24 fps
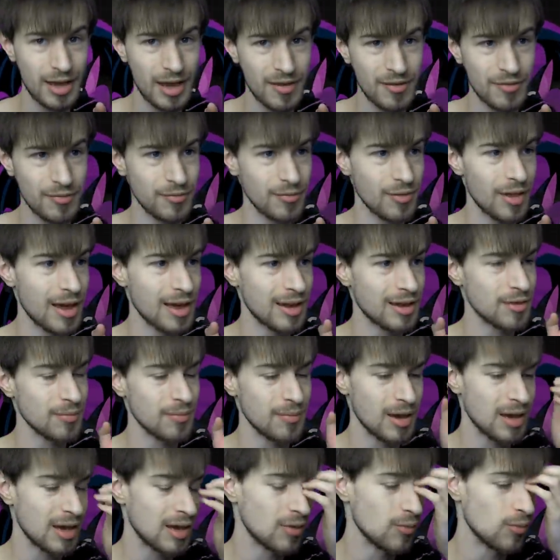I've like
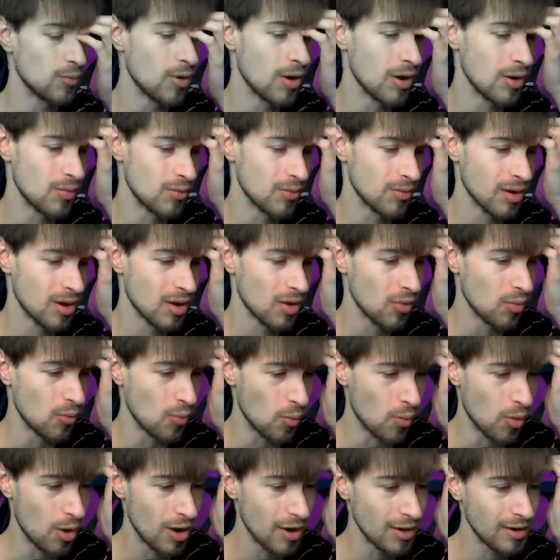made, what,
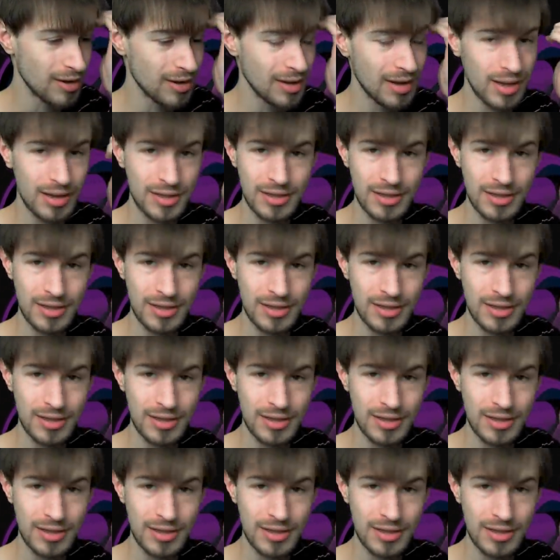one